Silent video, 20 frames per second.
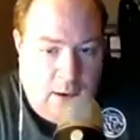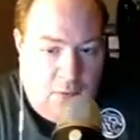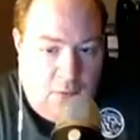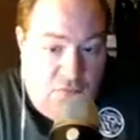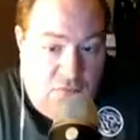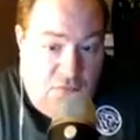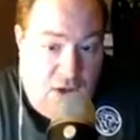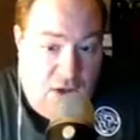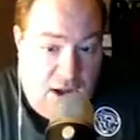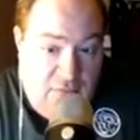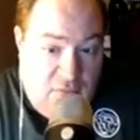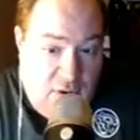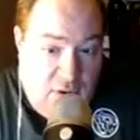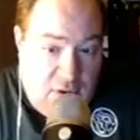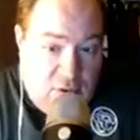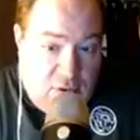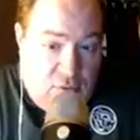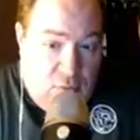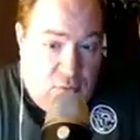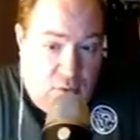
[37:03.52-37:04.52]
5
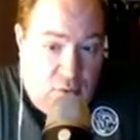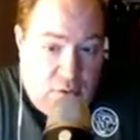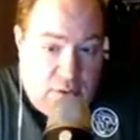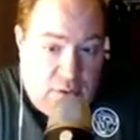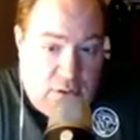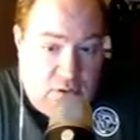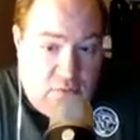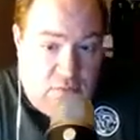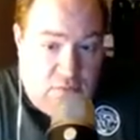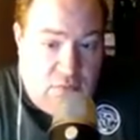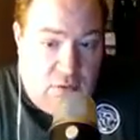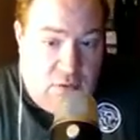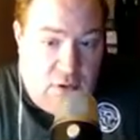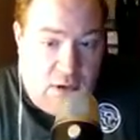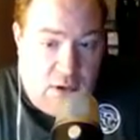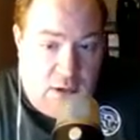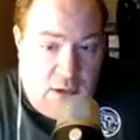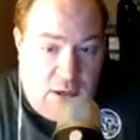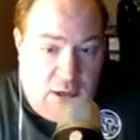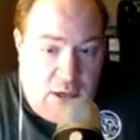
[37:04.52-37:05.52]
resources for
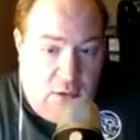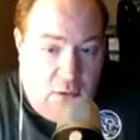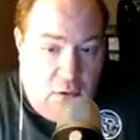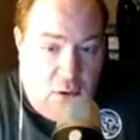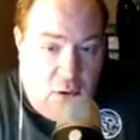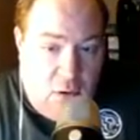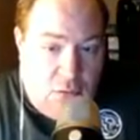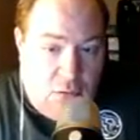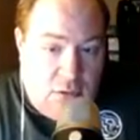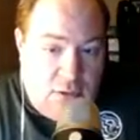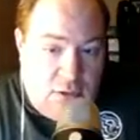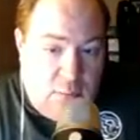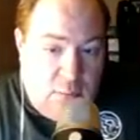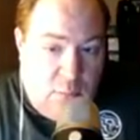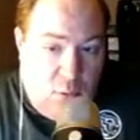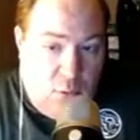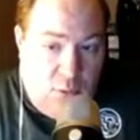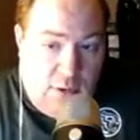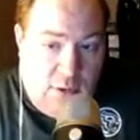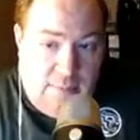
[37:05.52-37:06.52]
a hero-only
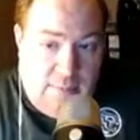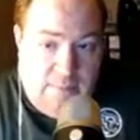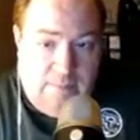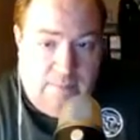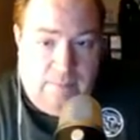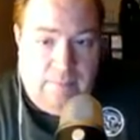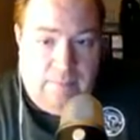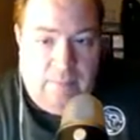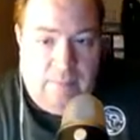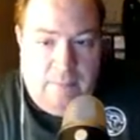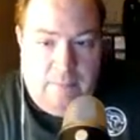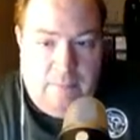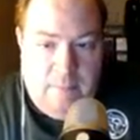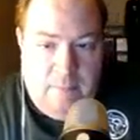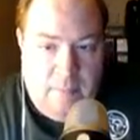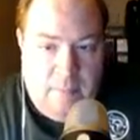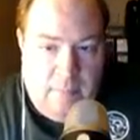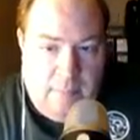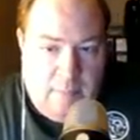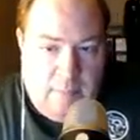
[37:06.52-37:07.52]
support.
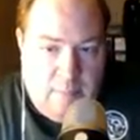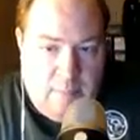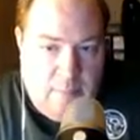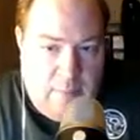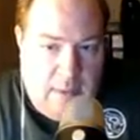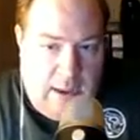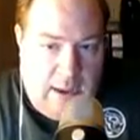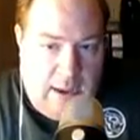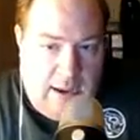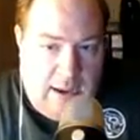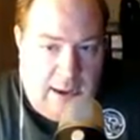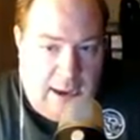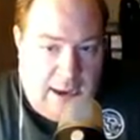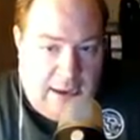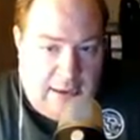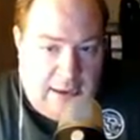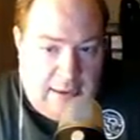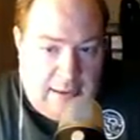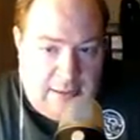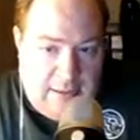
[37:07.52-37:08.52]
It
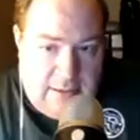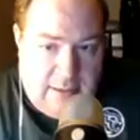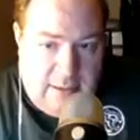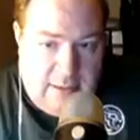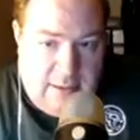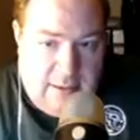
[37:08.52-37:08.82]
has